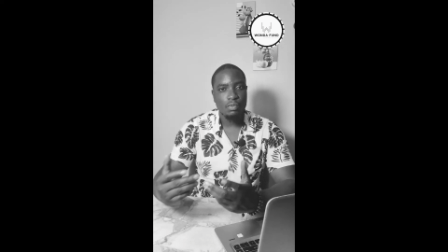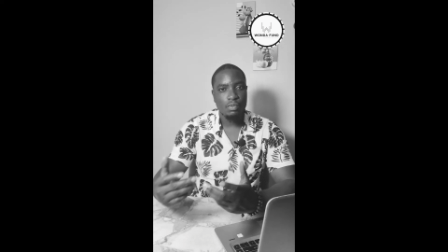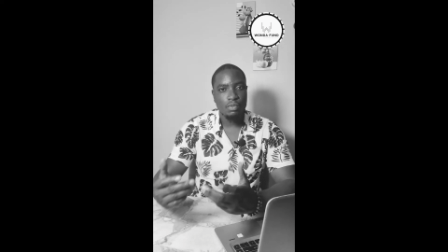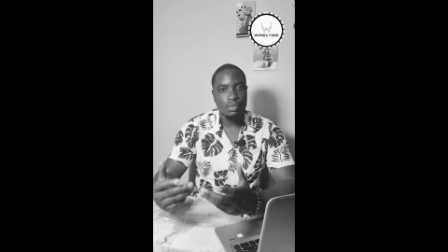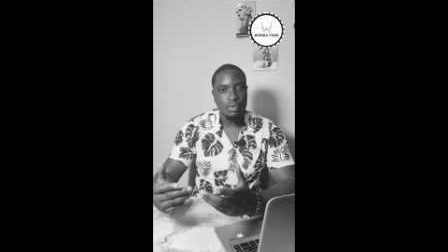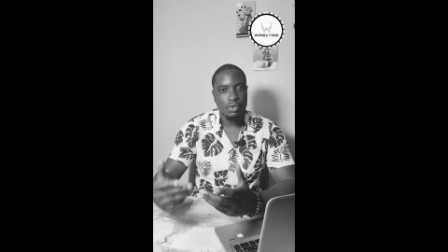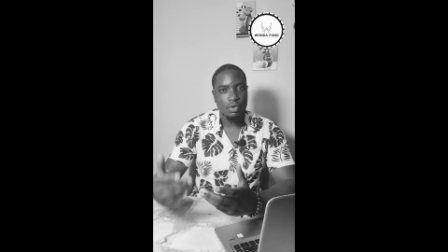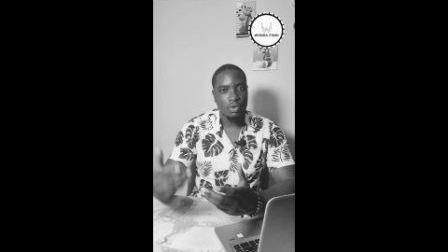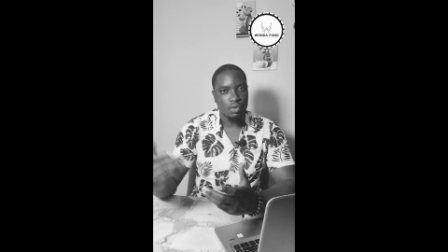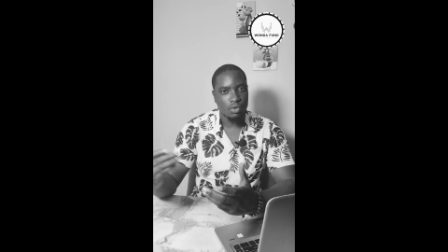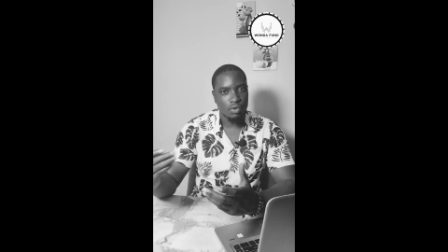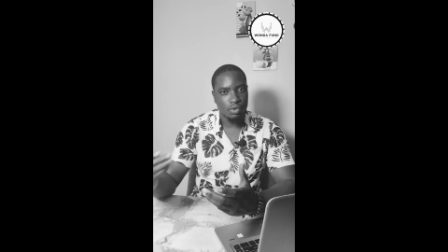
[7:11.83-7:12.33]

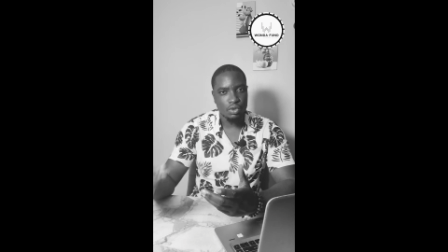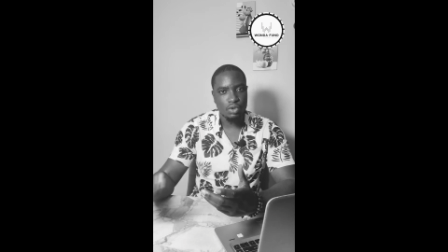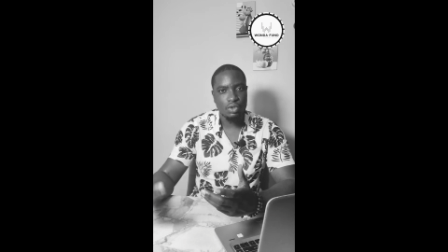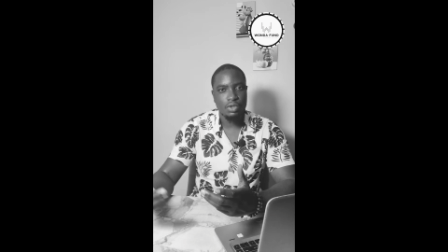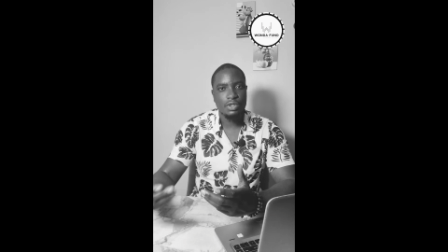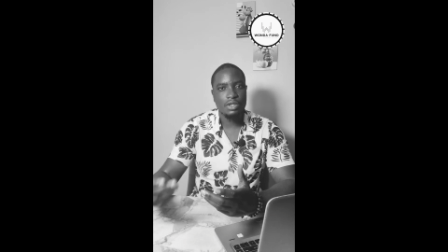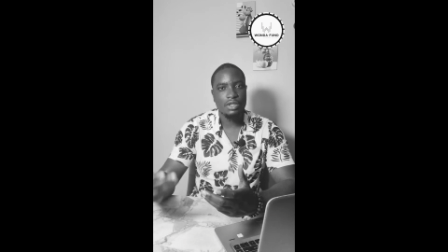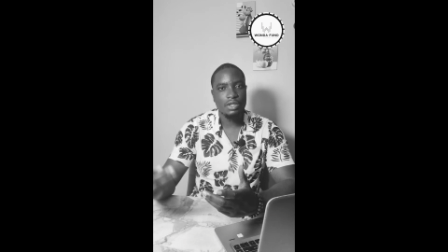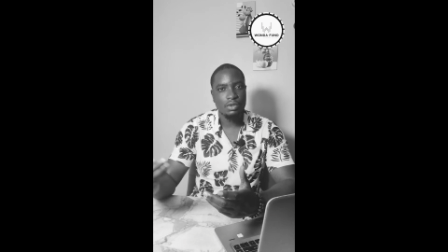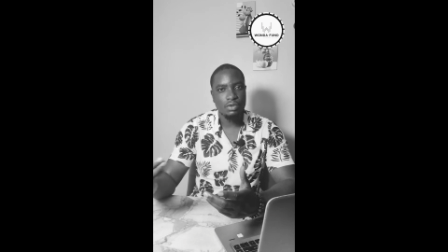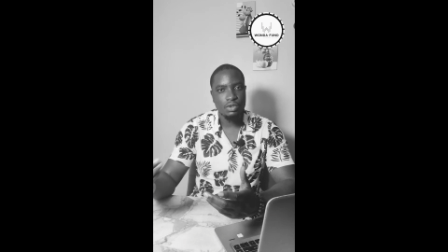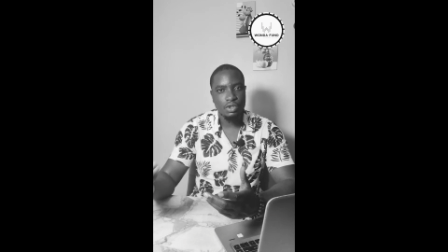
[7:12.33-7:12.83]
you could
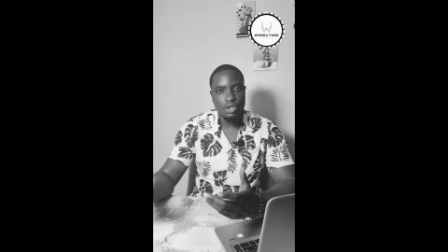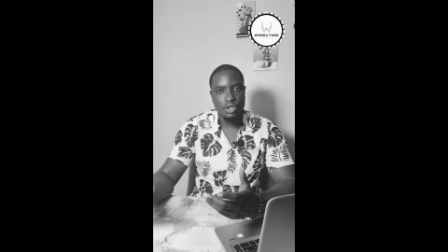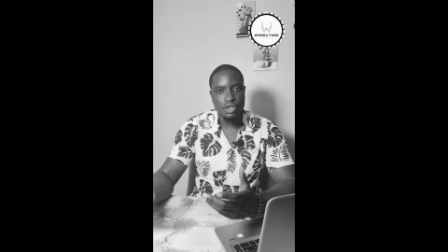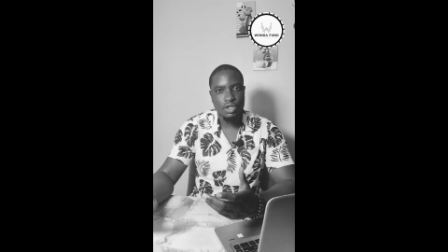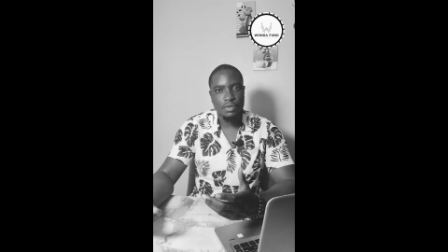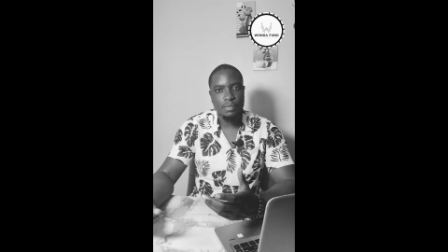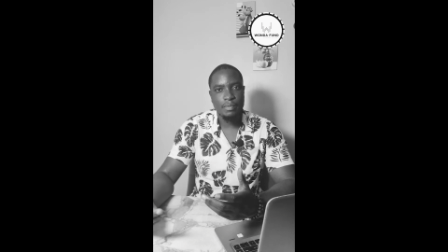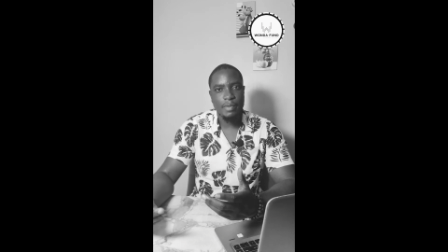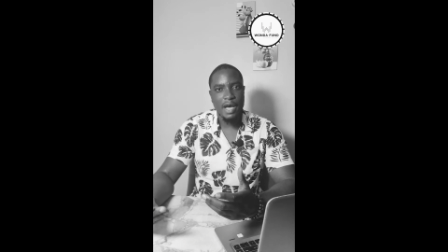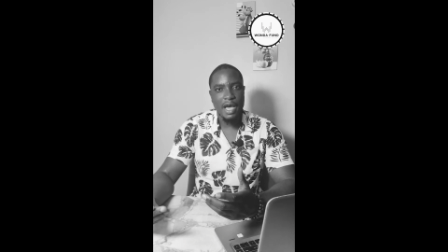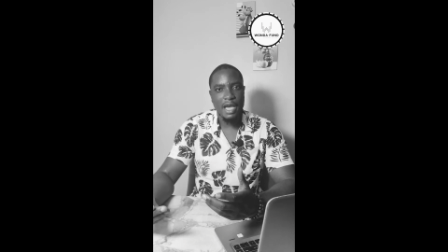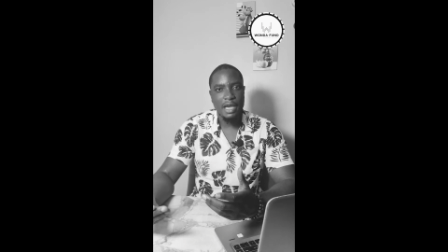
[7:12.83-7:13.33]
still just
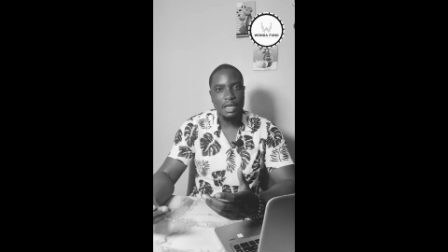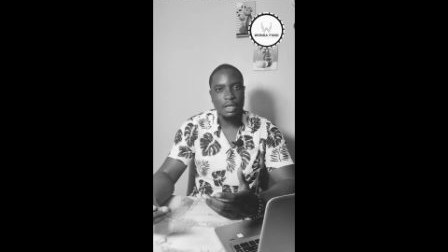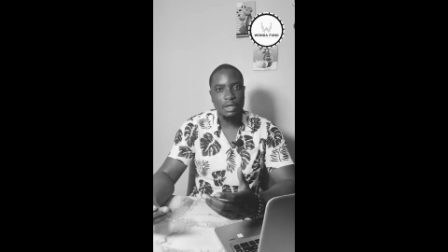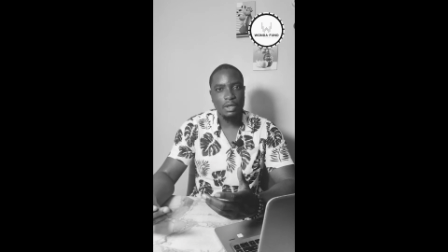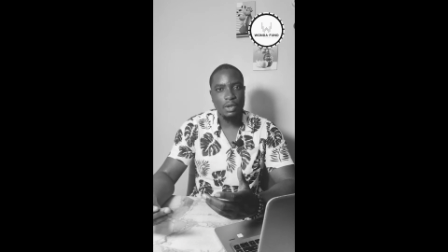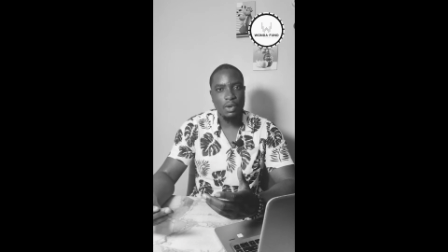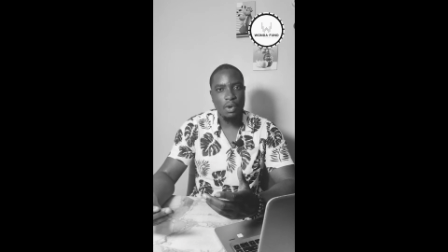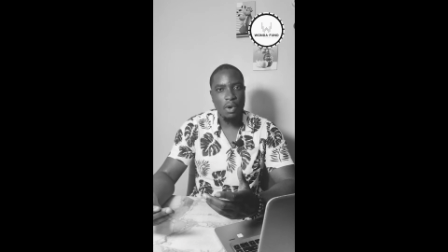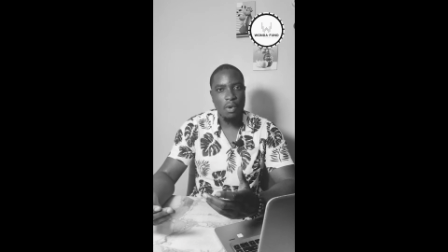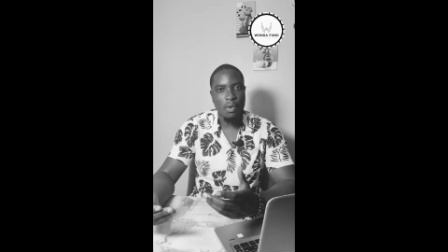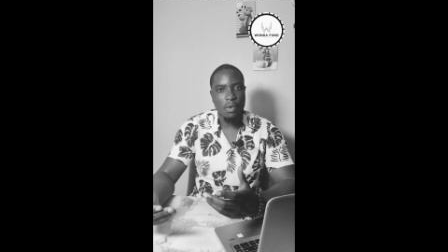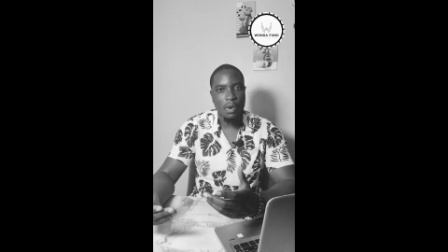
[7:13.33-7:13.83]
buy
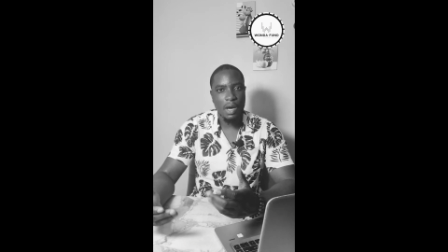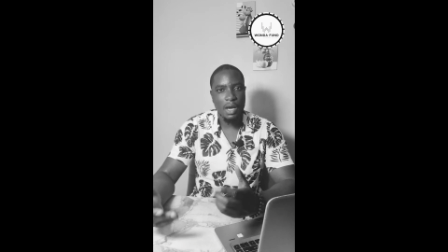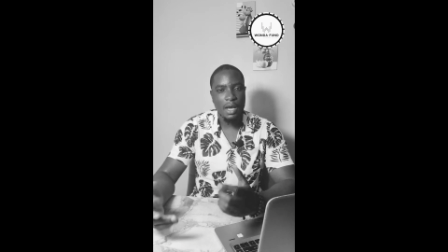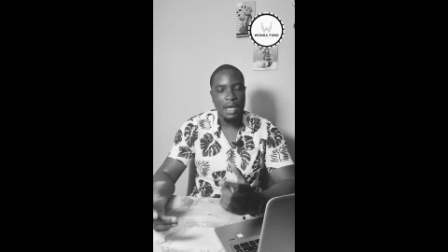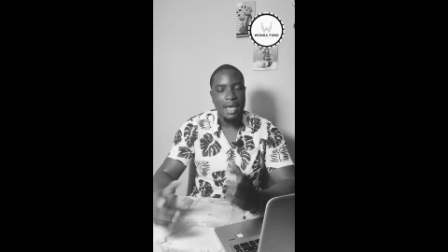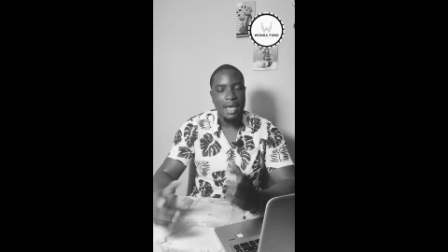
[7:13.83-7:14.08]
lower,